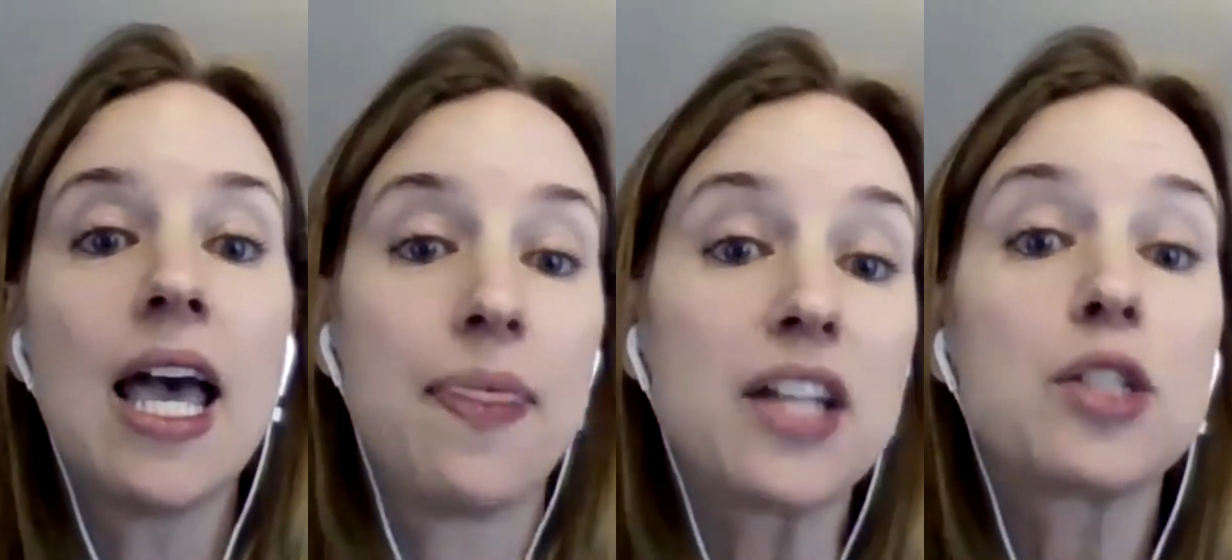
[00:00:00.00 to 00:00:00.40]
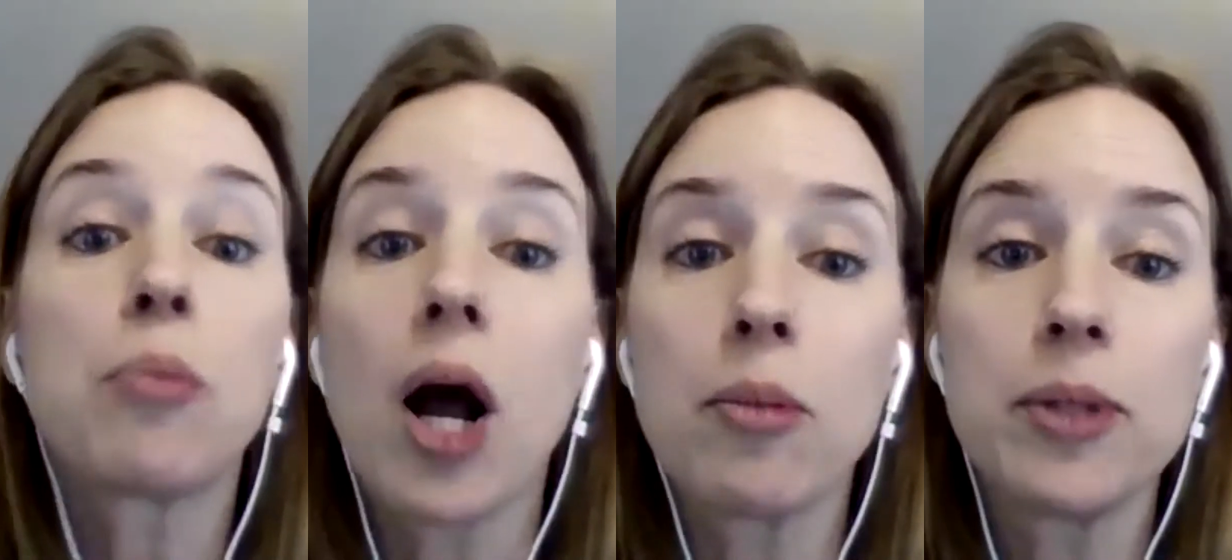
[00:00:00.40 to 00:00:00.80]
that's
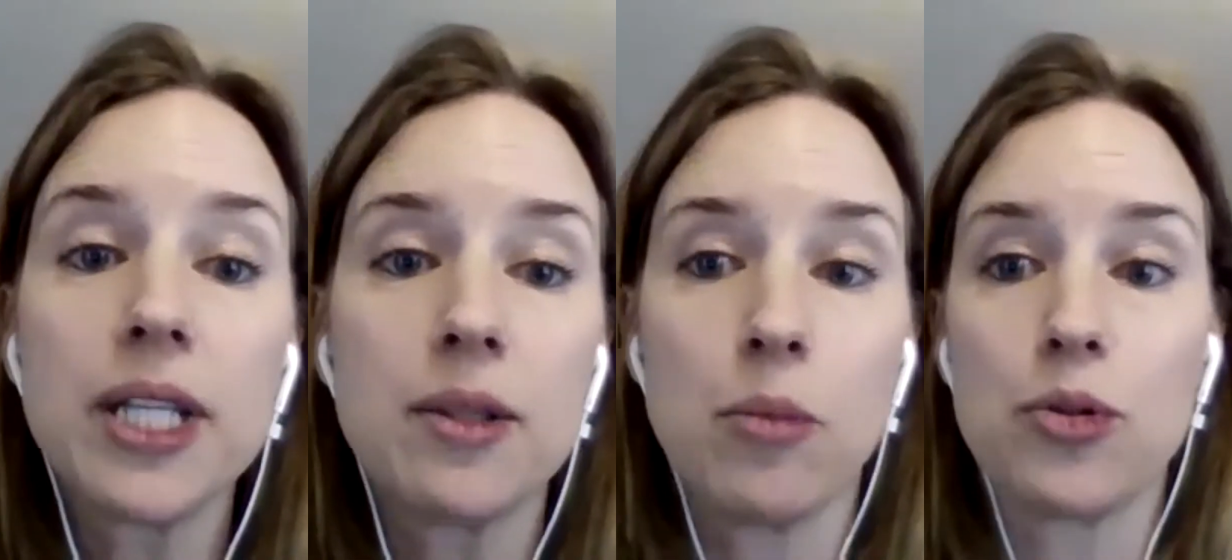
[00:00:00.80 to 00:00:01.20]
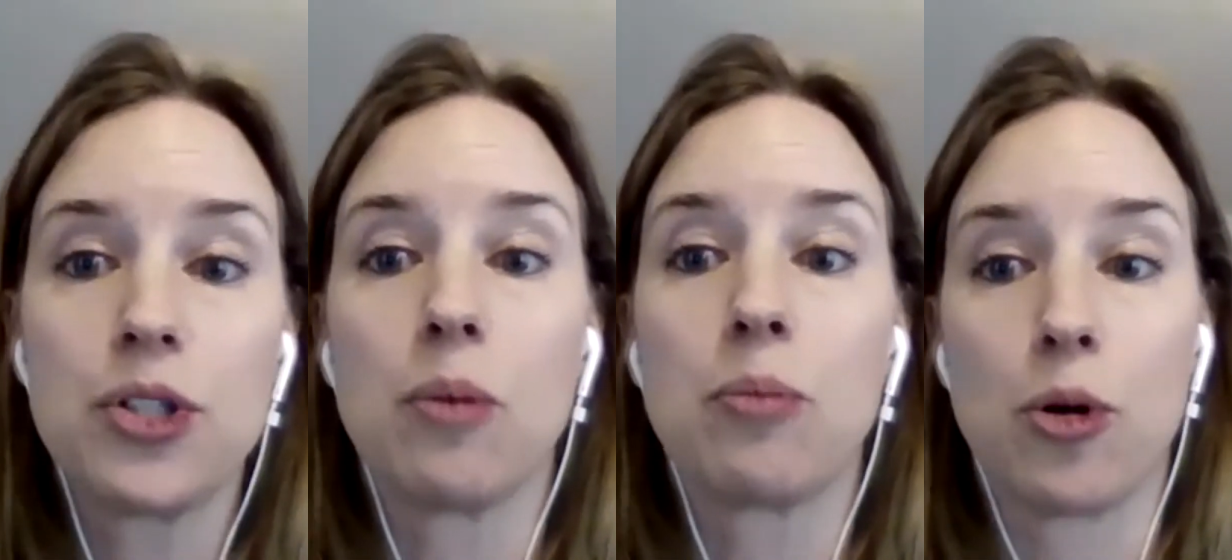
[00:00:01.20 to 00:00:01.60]
probably the
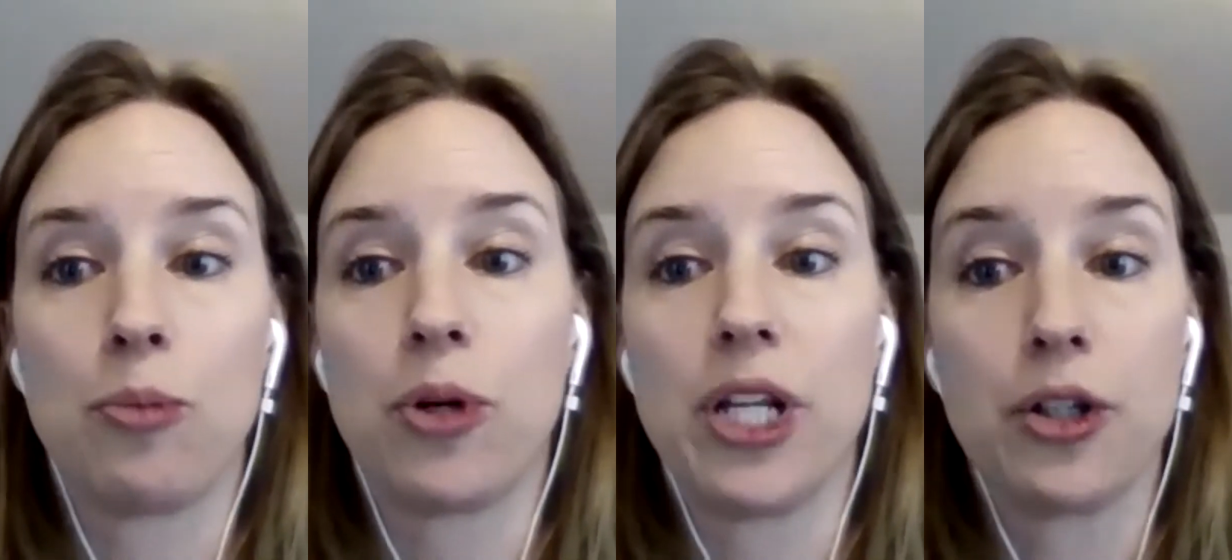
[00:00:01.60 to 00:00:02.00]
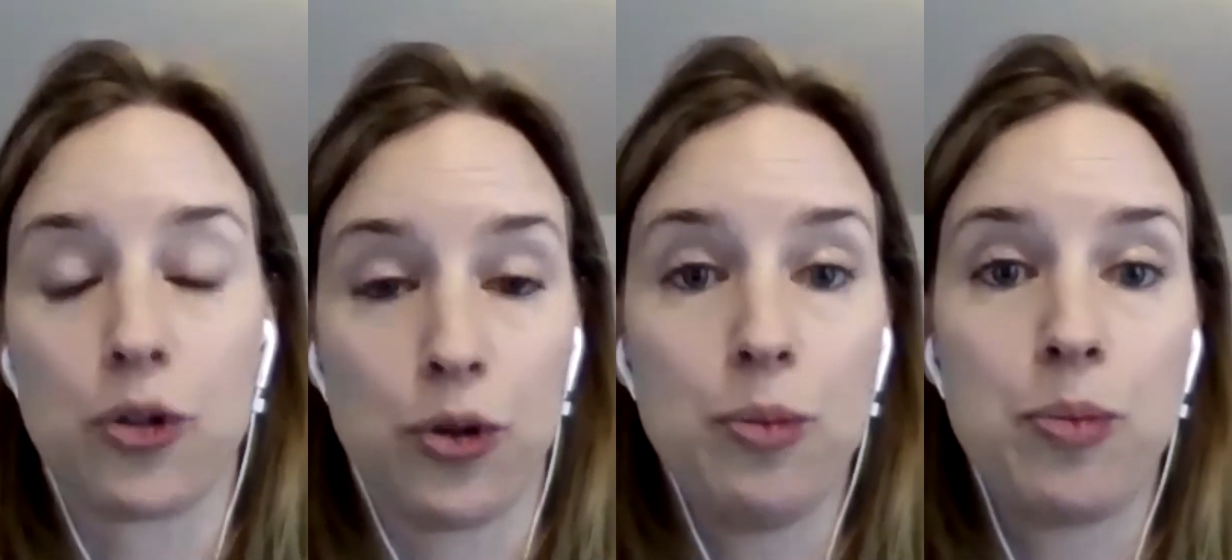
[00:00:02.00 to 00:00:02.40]
most appropriate
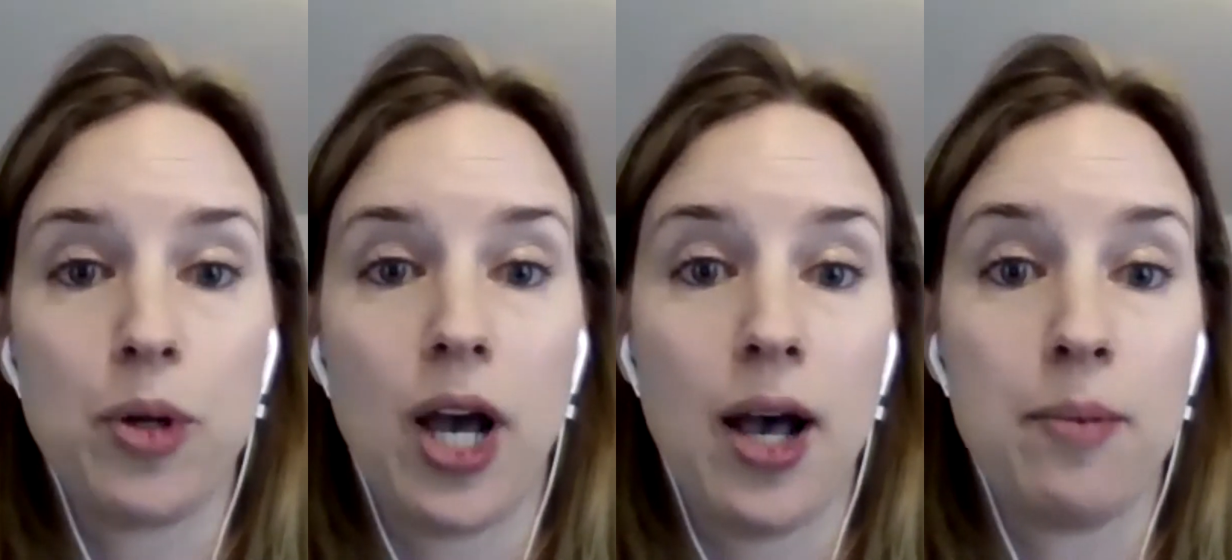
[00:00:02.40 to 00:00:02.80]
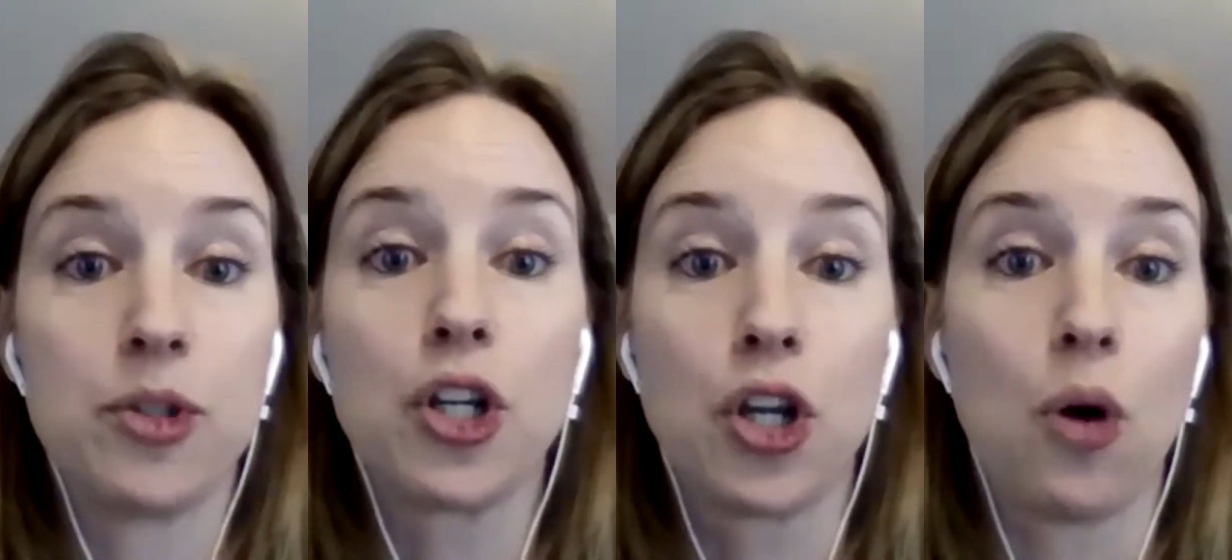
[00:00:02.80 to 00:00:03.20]
group
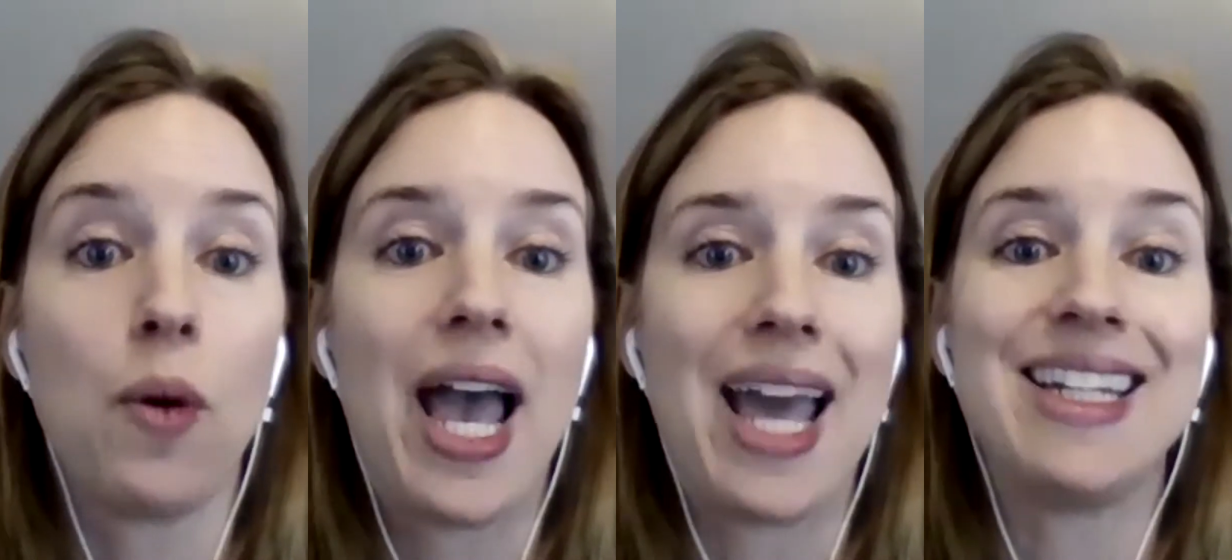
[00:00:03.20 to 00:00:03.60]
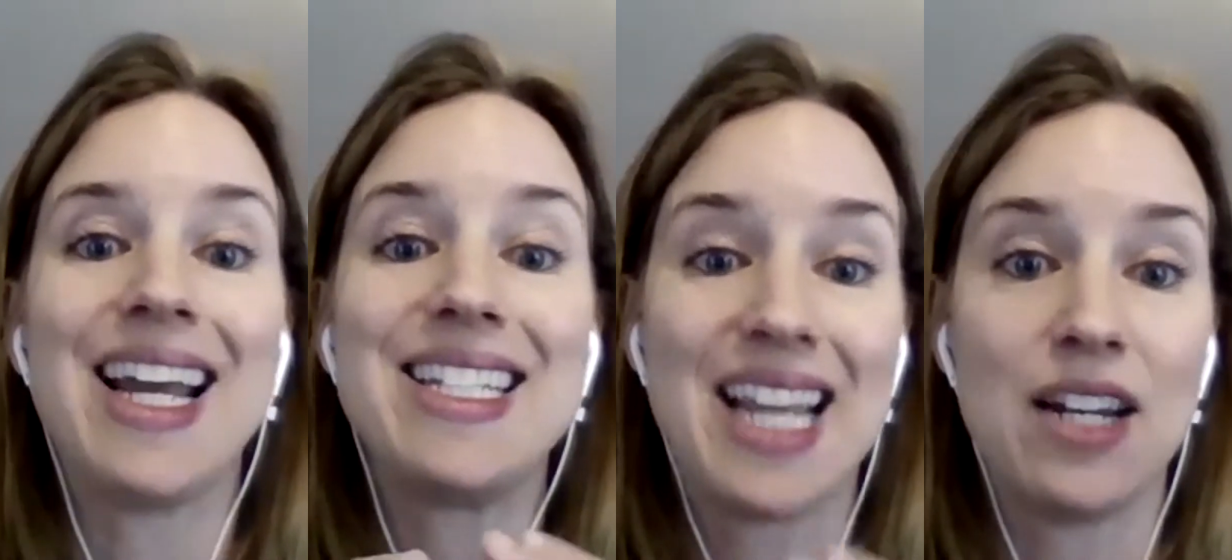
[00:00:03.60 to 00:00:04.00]
to go ahead and
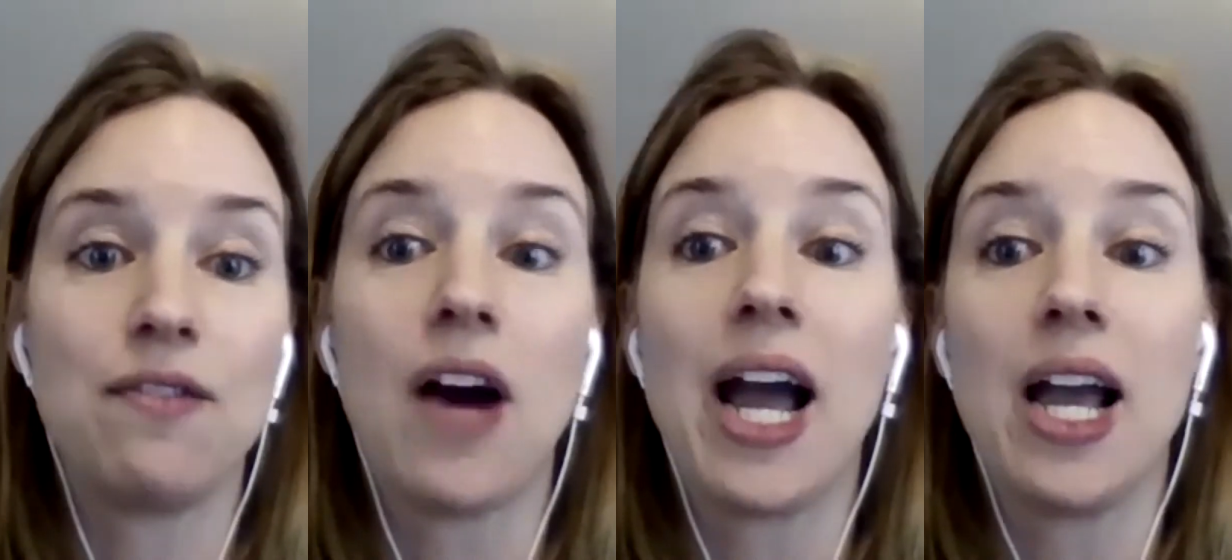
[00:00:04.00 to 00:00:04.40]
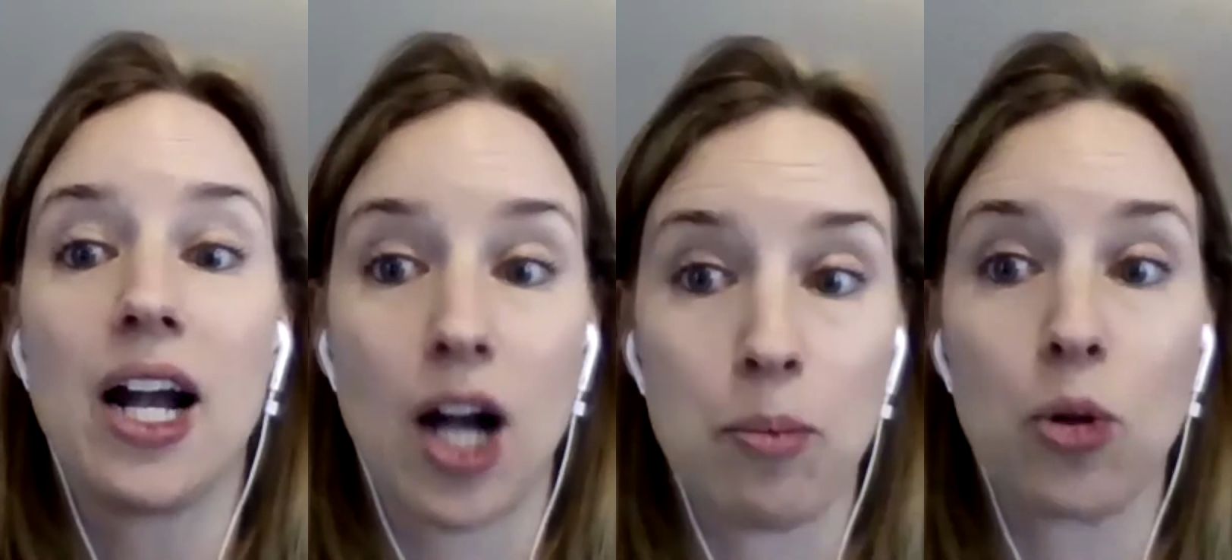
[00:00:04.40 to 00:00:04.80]
identify a
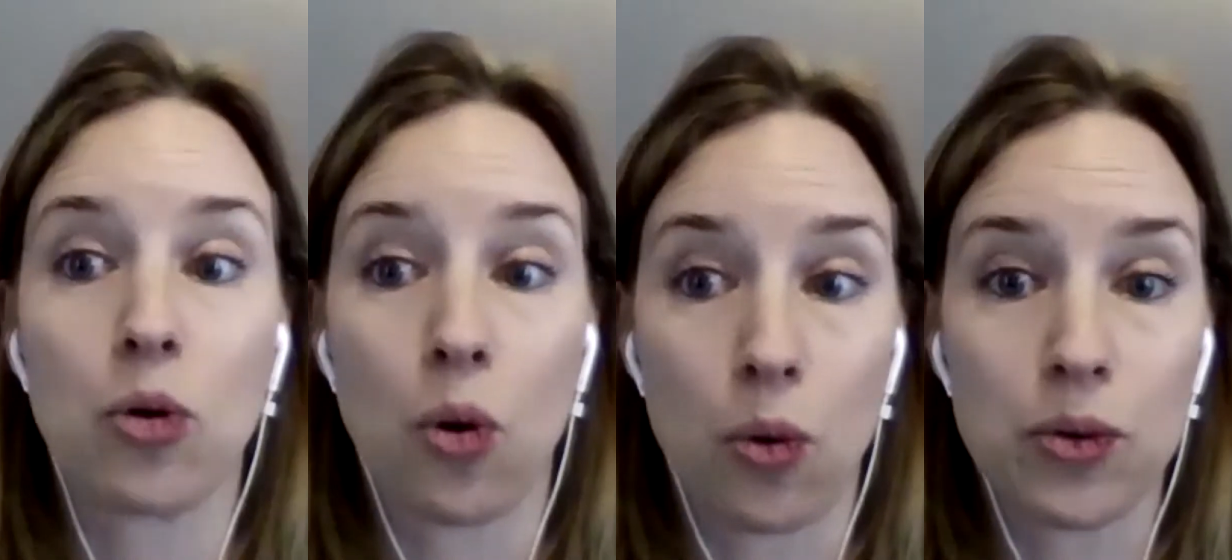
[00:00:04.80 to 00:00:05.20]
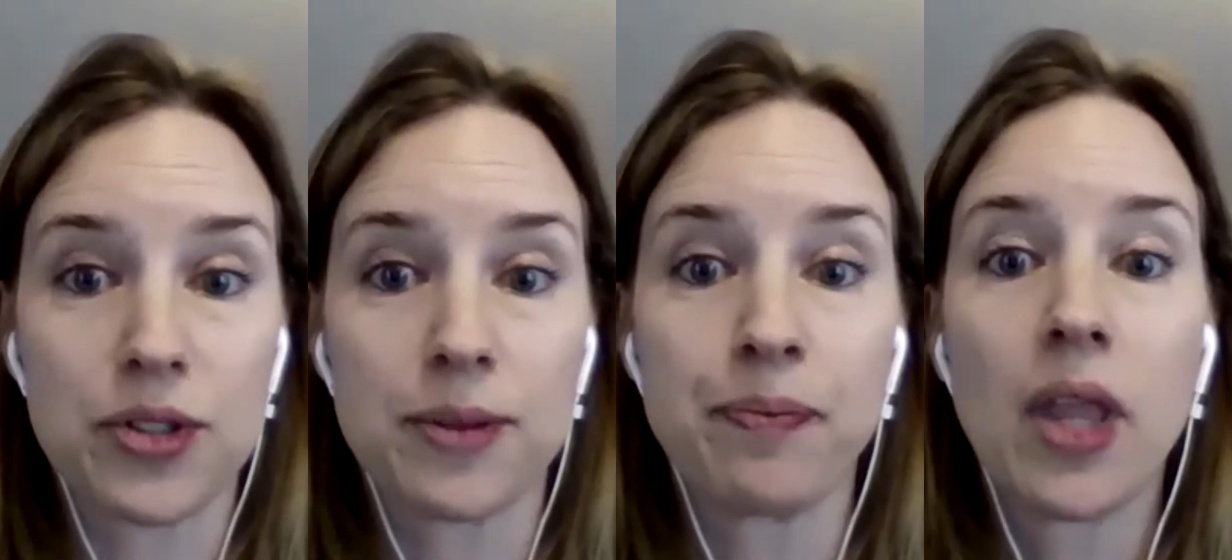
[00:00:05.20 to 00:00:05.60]
couple
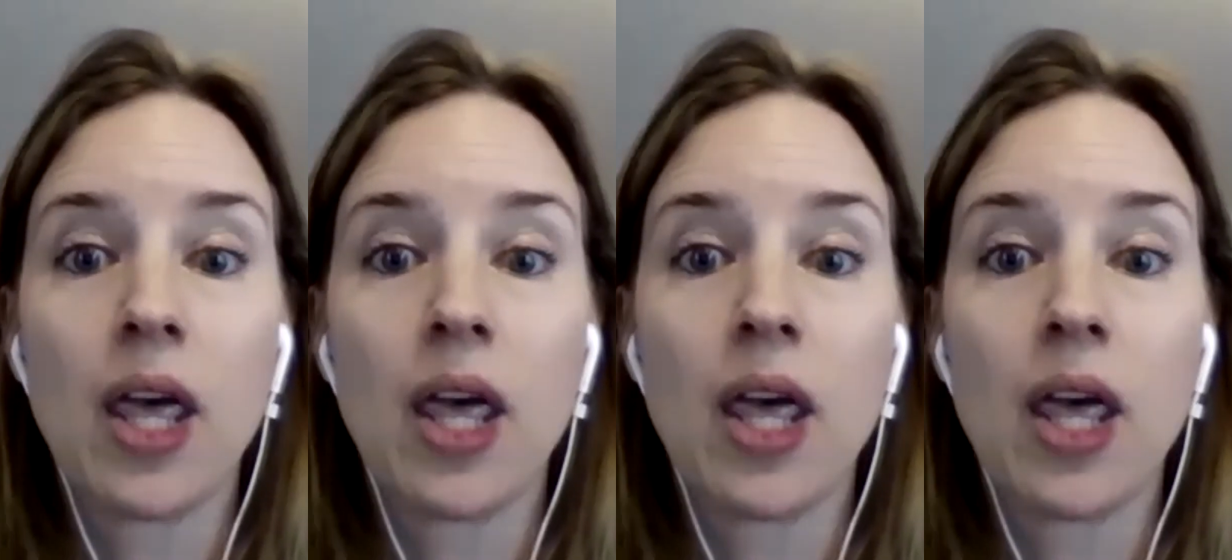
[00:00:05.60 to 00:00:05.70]
goals.